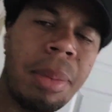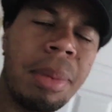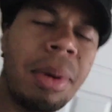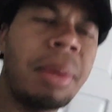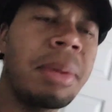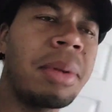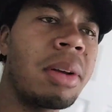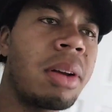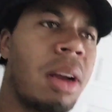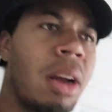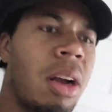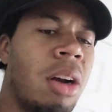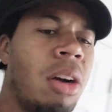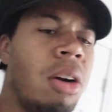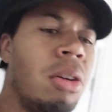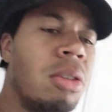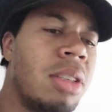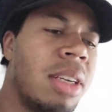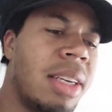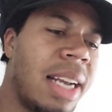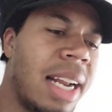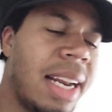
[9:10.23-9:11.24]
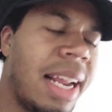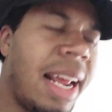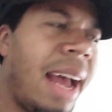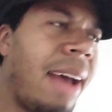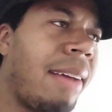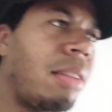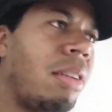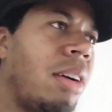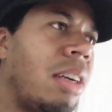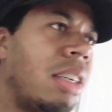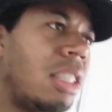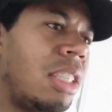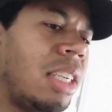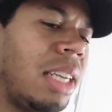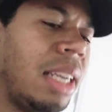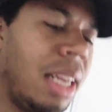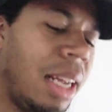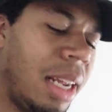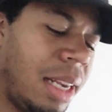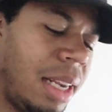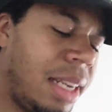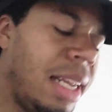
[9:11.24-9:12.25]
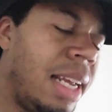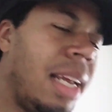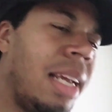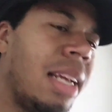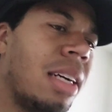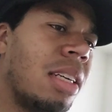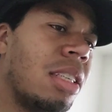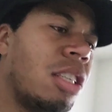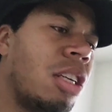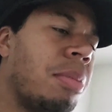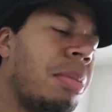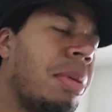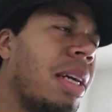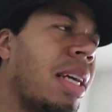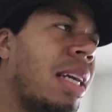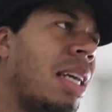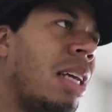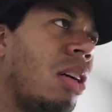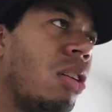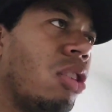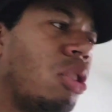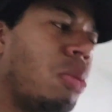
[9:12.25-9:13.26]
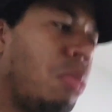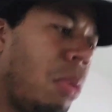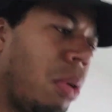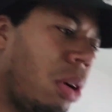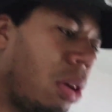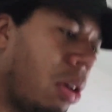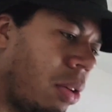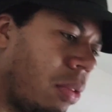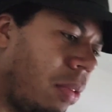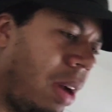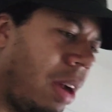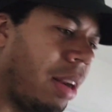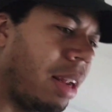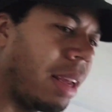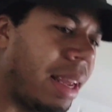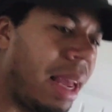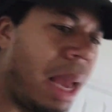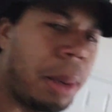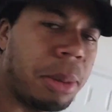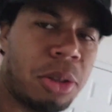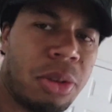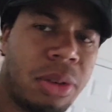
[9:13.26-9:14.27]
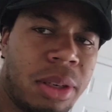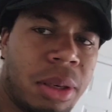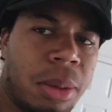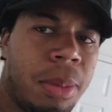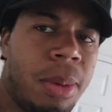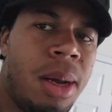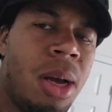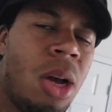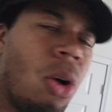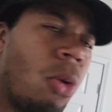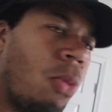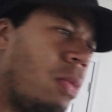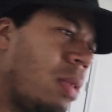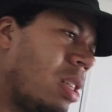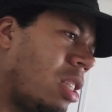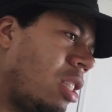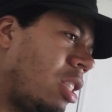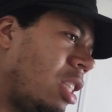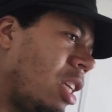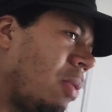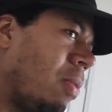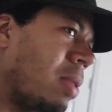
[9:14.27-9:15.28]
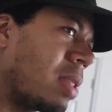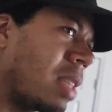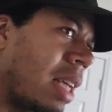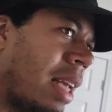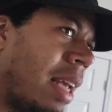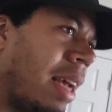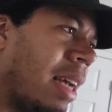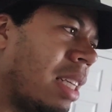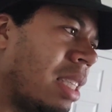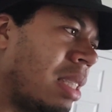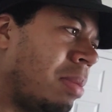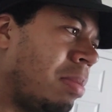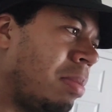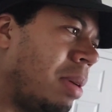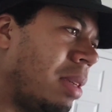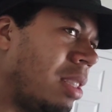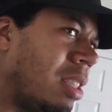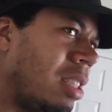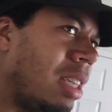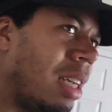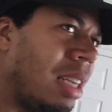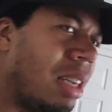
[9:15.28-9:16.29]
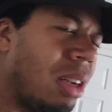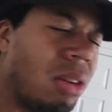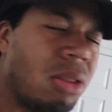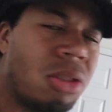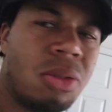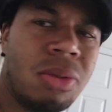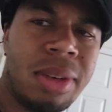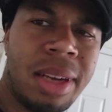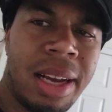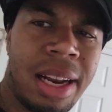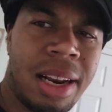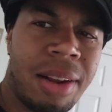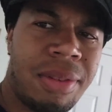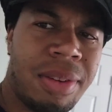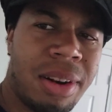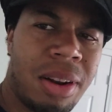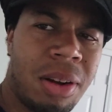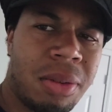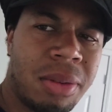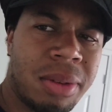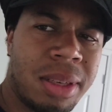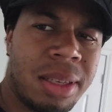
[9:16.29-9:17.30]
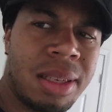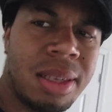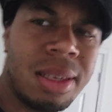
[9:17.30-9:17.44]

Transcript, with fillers: him come to the conclusion that they have to legitimately kill Spoil about and capture him, which Shen was against, but Shen, aren't you dead if you don't?